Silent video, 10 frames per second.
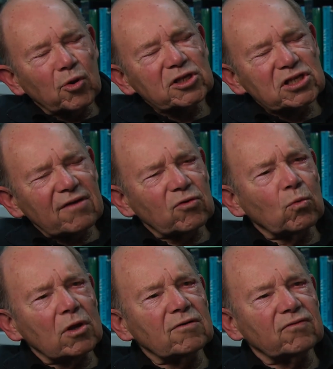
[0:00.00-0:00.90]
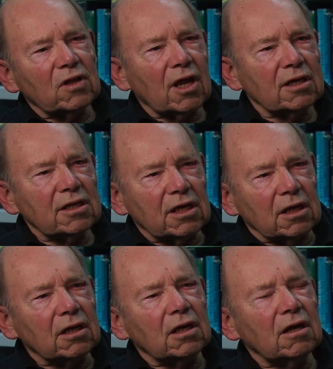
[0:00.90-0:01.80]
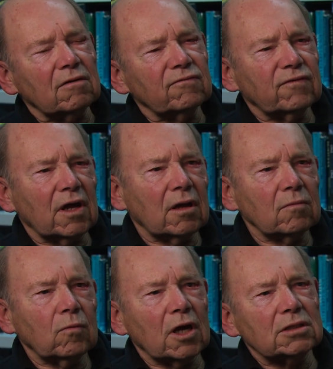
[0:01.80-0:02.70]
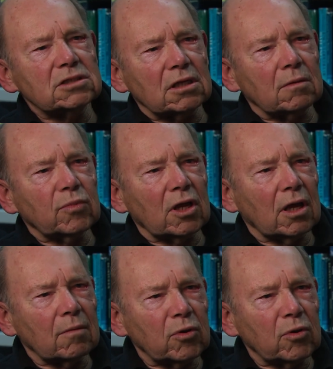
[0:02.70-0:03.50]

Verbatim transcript: Brits have a wonderful idea of uh, what uh, uh,